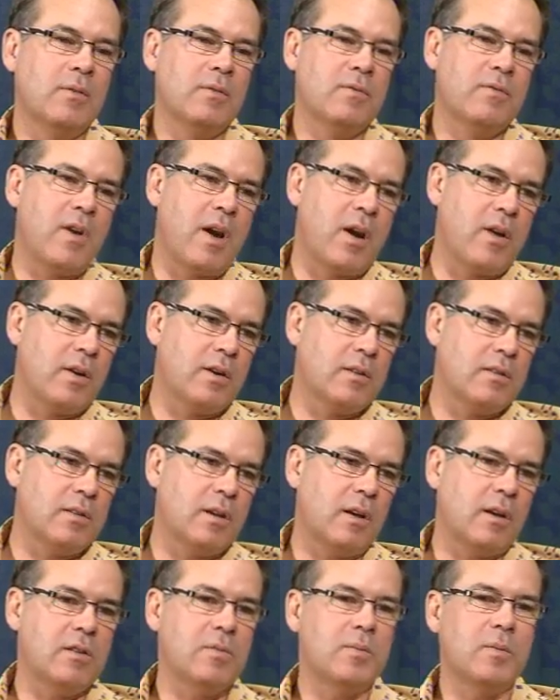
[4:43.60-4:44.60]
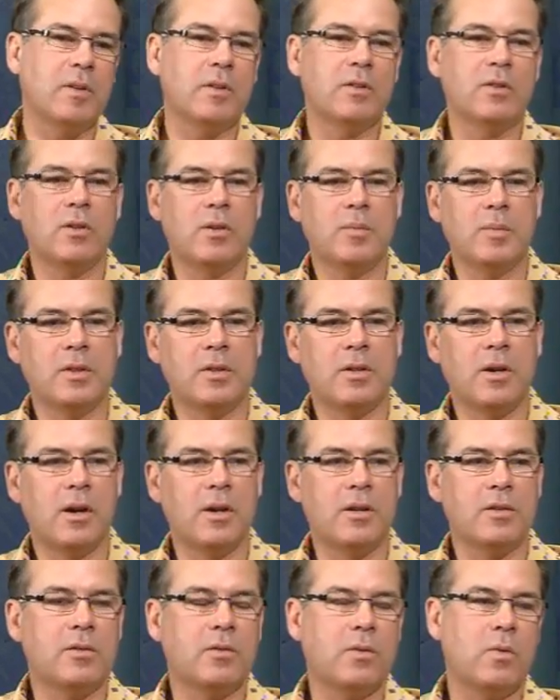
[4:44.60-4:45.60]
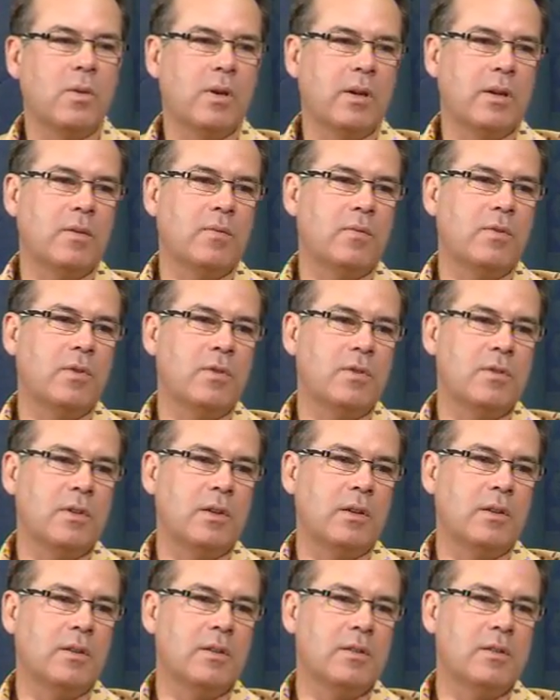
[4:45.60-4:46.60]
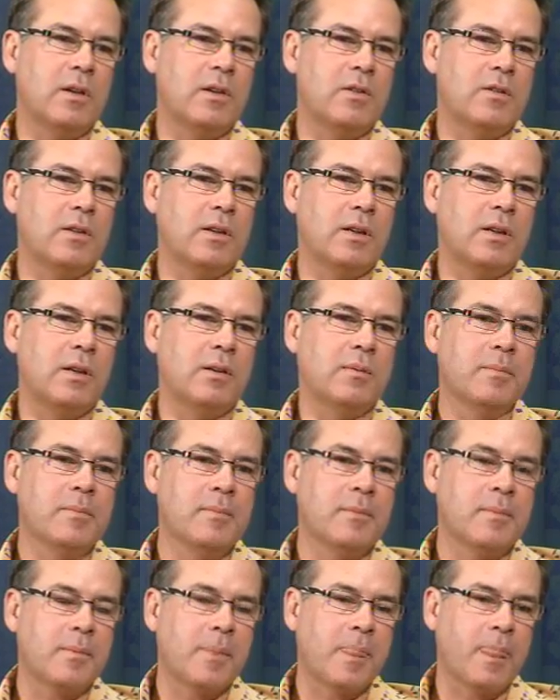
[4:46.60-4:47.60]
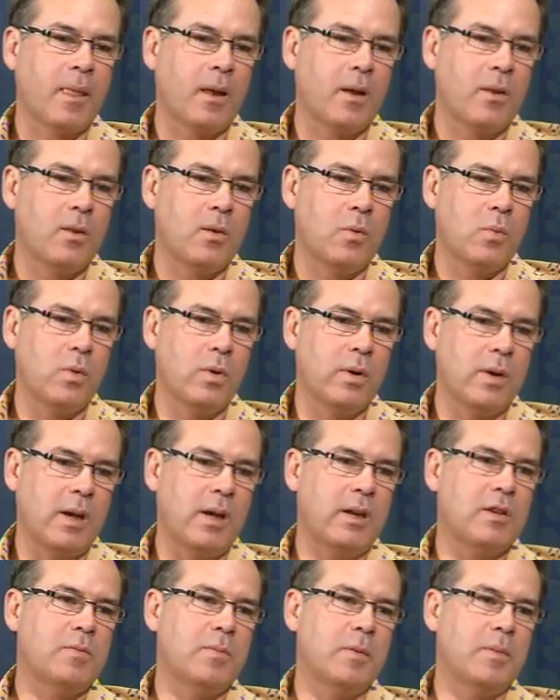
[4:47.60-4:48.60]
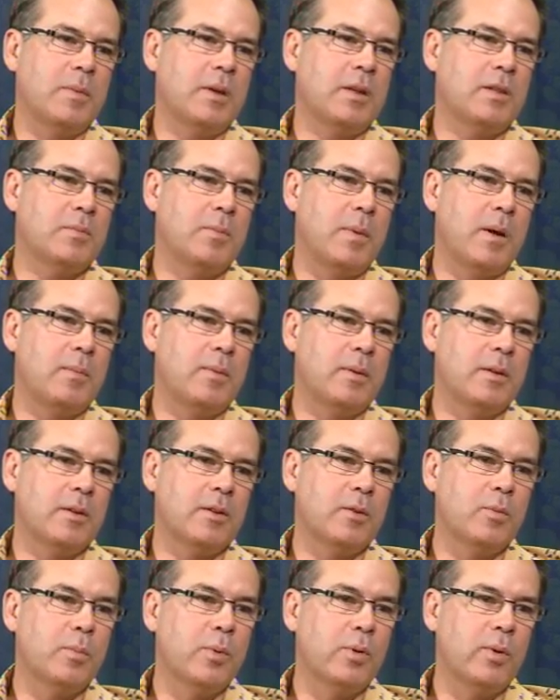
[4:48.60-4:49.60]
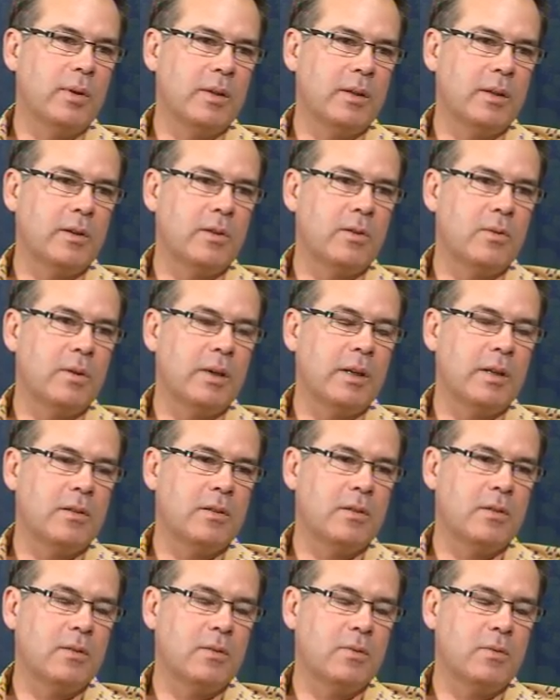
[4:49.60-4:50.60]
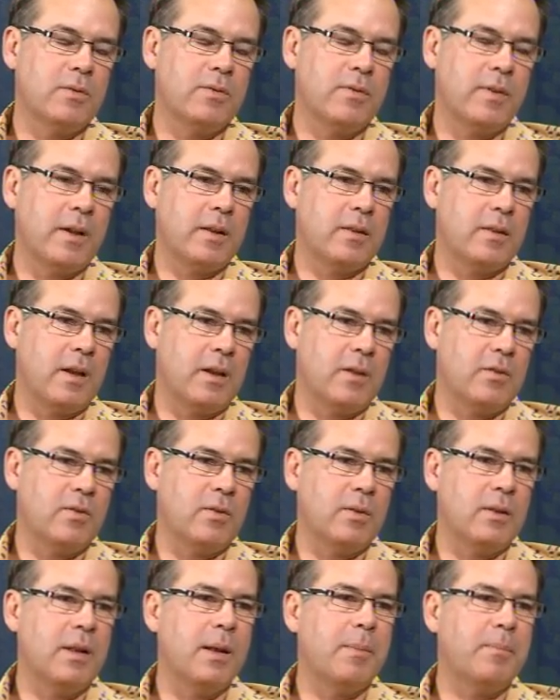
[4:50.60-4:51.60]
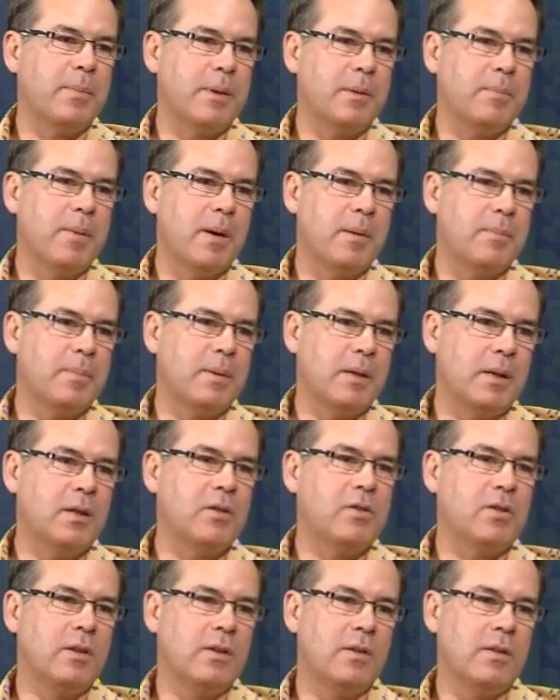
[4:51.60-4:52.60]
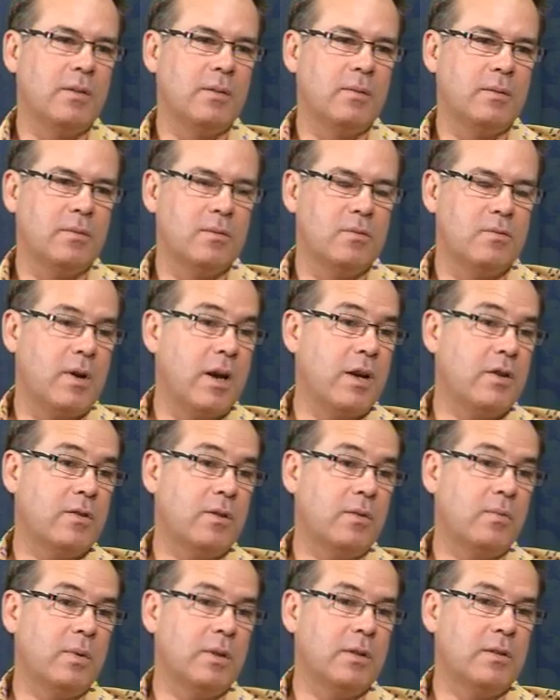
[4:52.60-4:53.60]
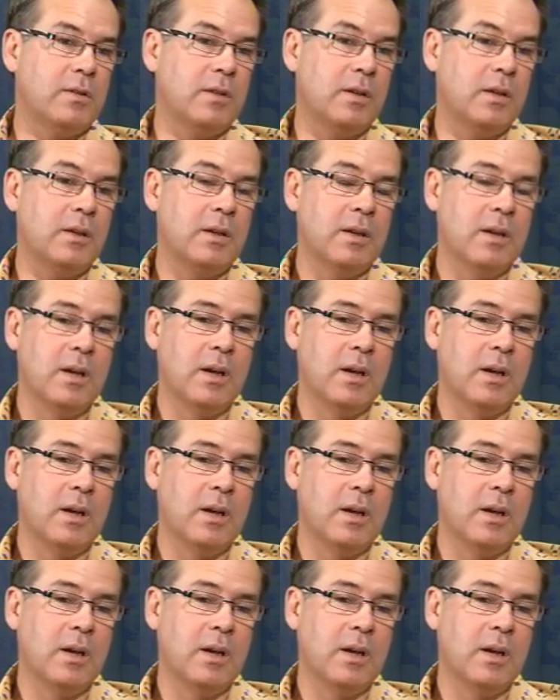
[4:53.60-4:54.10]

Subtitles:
varicose eczema, dermatitis, are quite confusing. Essentially, the word eczema means bubbling or boiling in Greek to reflect that sort of lumpy, bumpy, itchy rash that we see.